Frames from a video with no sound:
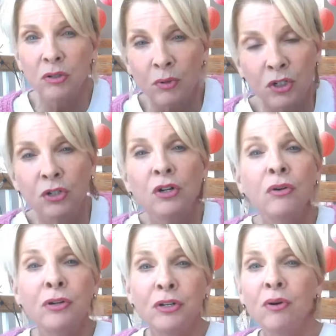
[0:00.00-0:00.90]
what you know
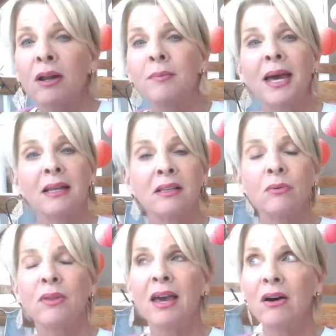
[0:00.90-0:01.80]
to do automatically
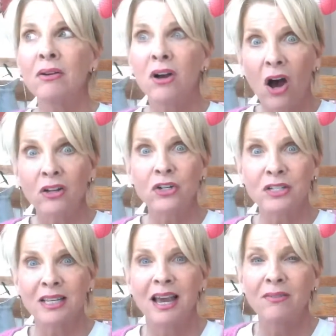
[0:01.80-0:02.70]
without
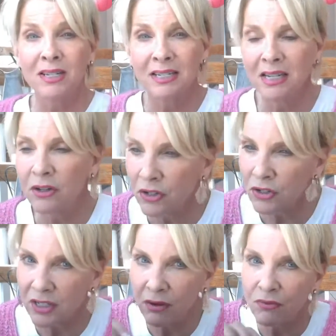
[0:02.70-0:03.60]
consciously having to tell
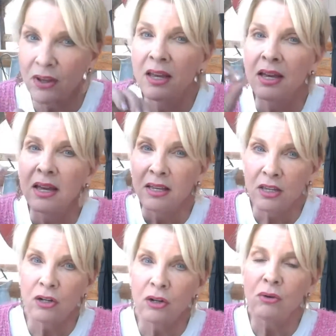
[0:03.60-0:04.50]
yourself,
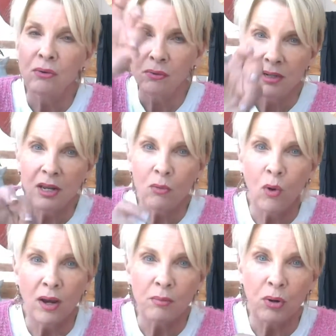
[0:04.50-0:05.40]
knit
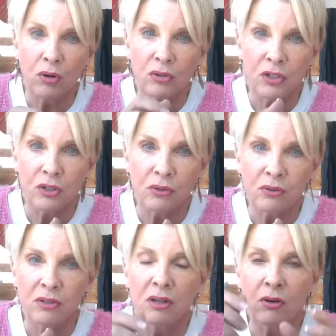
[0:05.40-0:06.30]
one, purl two,
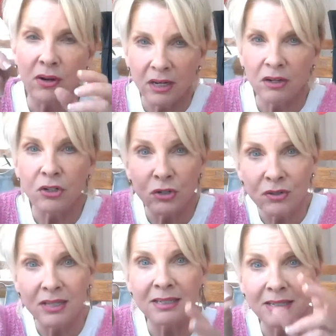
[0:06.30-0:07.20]
or here, do
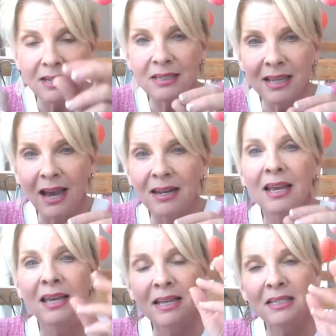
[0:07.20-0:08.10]
this, touch that.
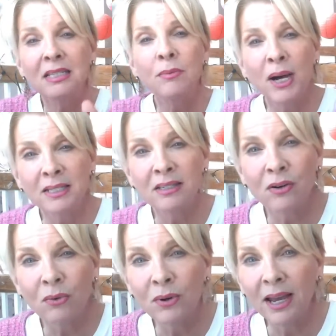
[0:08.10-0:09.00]
It's the
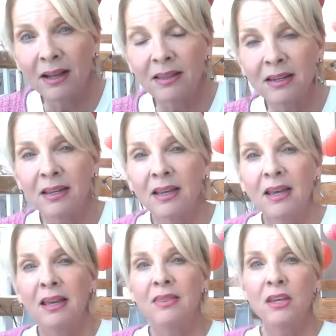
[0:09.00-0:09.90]
bicycle reality,
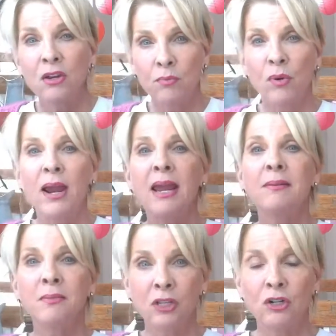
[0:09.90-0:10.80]
that your brain
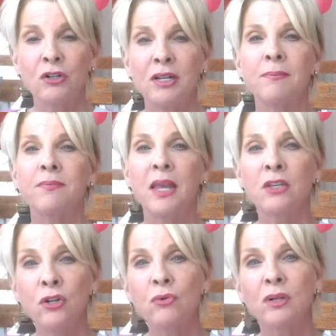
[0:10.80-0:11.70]
learned it, and
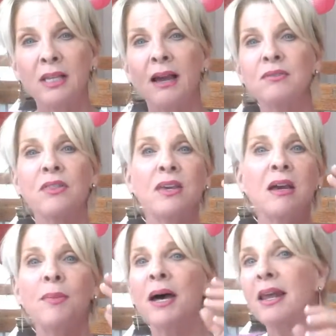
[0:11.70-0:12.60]
you don't really have to think
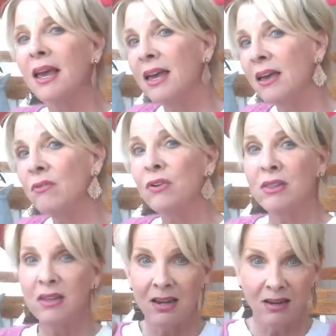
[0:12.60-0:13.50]
about
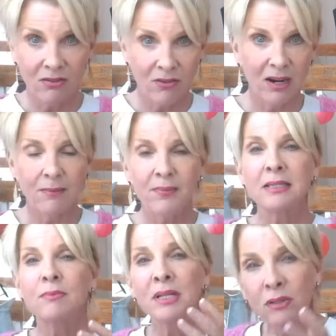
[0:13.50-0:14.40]
everything, right?
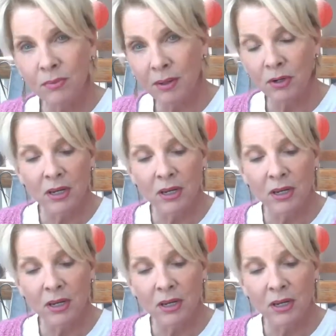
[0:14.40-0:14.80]
That's muscle memory.